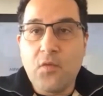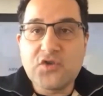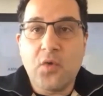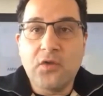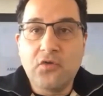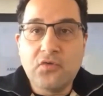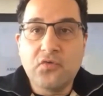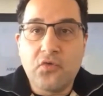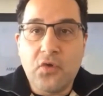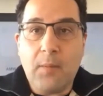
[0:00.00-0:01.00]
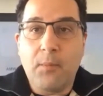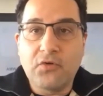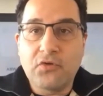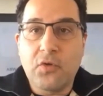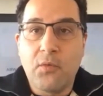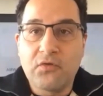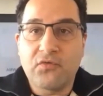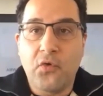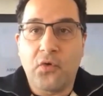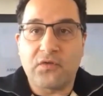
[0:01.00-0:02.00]
Which one do you have put the
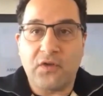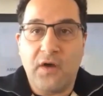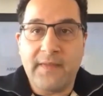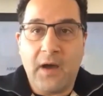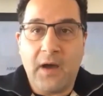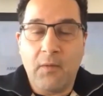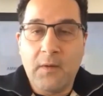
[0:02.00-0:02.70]
most focus on now?